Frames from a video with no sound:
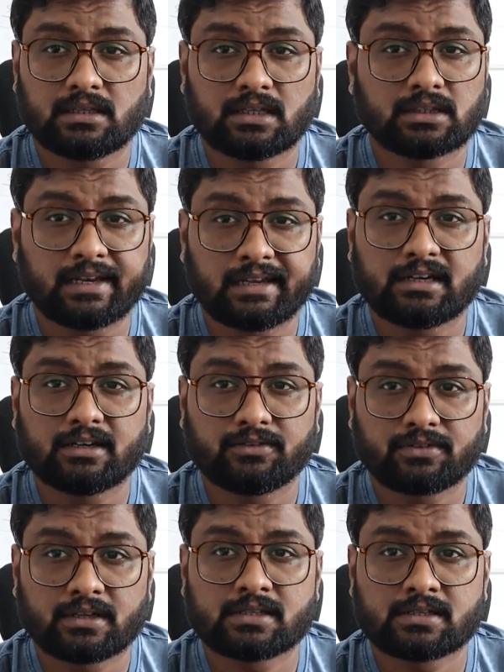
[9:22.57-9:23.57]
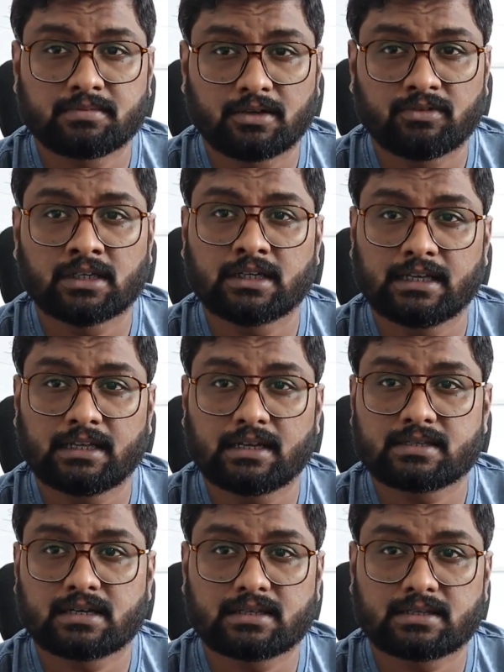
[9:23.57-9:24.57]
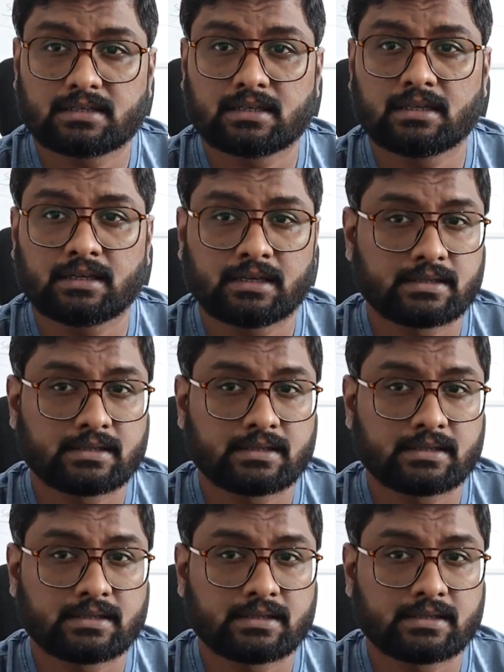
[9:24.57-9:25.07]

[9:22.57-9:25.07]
The thin line difference between the T L S and S S L